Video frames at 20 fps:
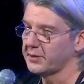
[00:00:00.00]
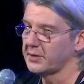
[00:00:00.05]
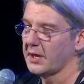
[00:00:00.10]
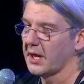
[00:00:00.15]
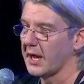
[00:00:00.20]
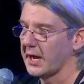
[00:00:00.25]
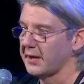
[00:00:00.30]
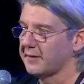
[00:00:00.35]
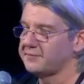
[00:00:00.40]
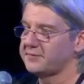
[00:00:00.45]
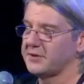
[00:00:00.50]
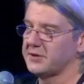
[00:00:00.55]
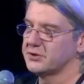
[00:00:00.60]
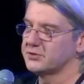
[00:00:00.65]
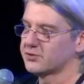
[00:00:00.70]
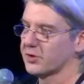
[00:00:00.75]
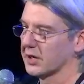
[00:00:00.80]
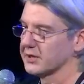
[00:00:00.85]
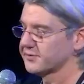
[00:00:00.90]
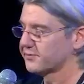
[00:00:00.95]
NFT
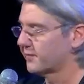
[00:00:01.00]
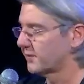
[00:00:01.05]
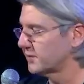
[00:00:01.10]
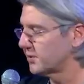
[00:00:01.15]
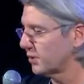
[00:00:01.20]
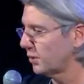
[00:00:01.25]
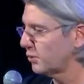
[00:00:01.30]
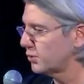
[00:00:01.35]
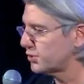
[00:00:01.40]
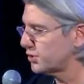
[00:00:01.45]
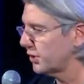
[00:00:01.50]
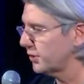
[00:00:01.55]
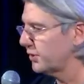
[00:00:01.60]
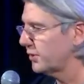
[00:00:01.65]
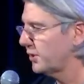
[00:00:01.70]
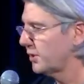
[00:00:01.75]
transfer solution.